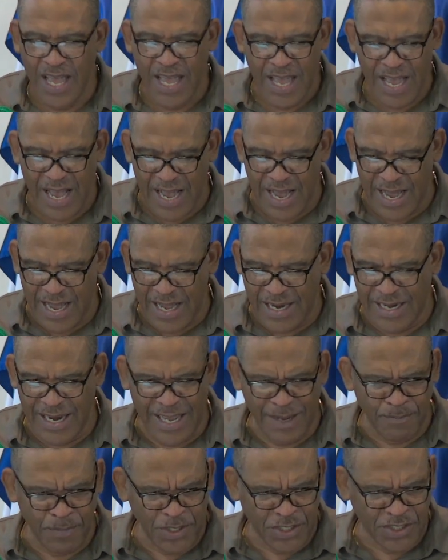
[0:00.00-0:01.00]
I
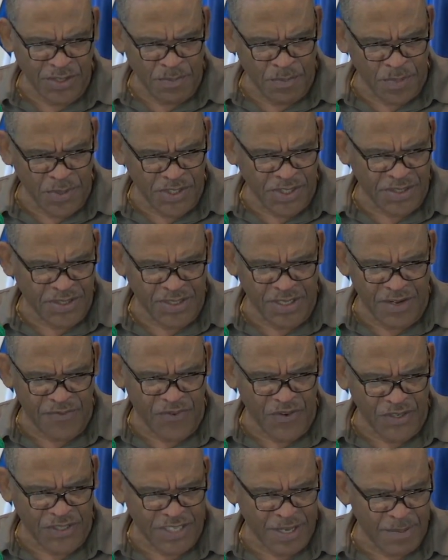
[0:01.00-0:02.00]
like Bishop Brister. The
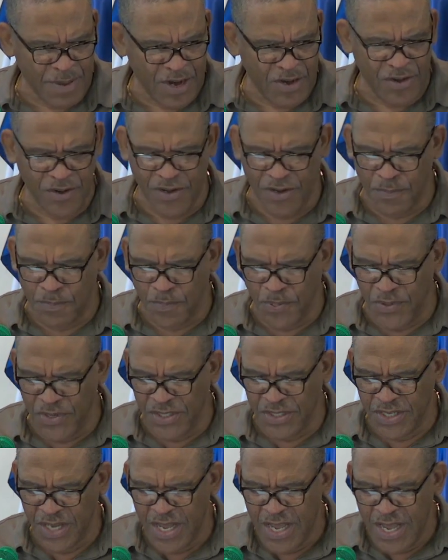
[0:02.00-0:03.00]
first time I heard him
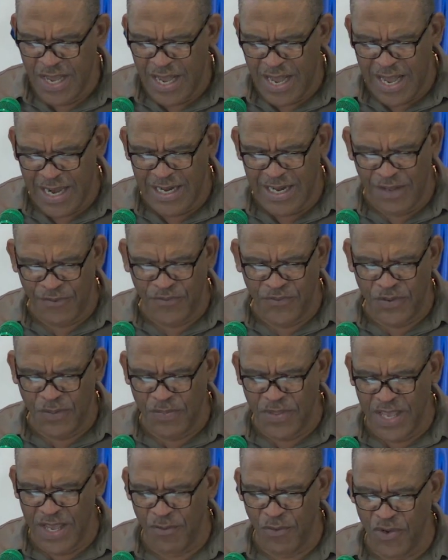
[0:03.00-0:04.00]
preach, I left from
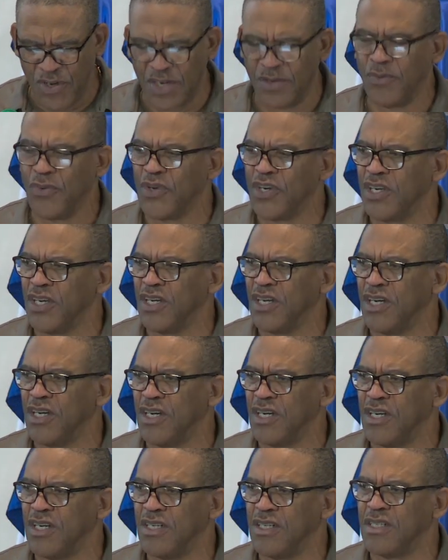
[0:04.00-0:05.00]
there with
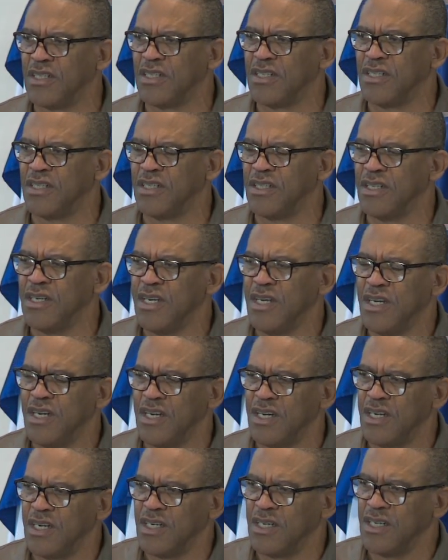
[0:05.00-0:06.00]

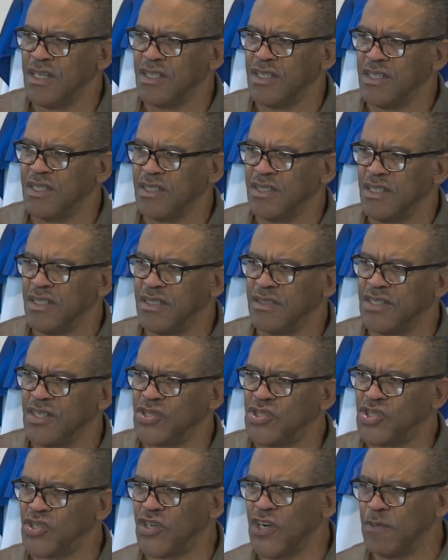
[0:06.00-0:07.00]
a
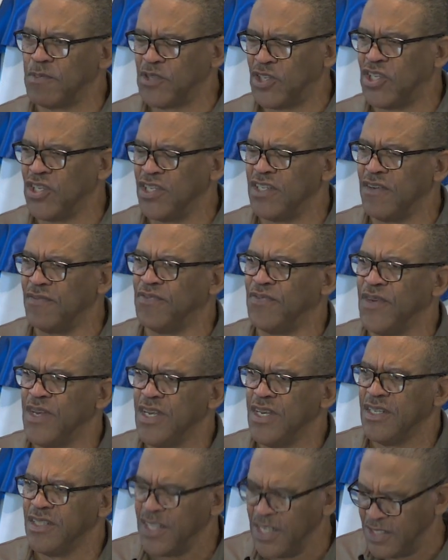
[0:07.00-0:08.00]
description of
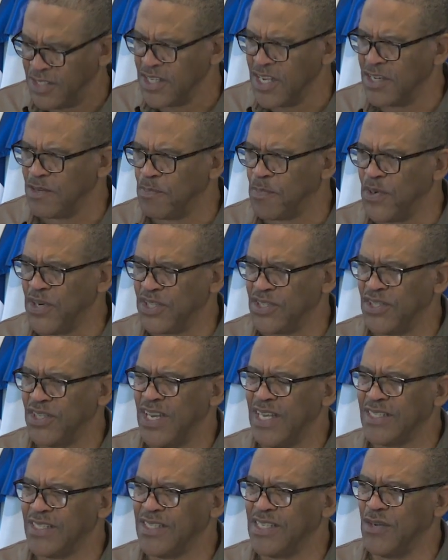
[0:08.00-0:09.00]
this young preacher.
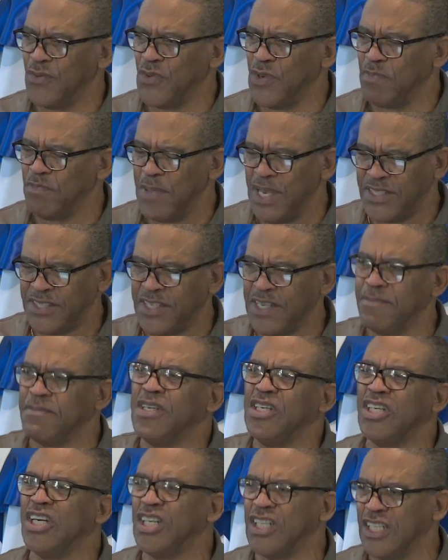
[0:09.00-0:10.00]
I said, "What makes him
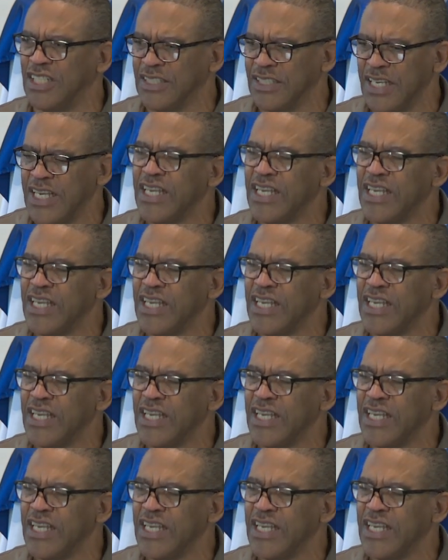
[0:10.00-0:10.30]
good?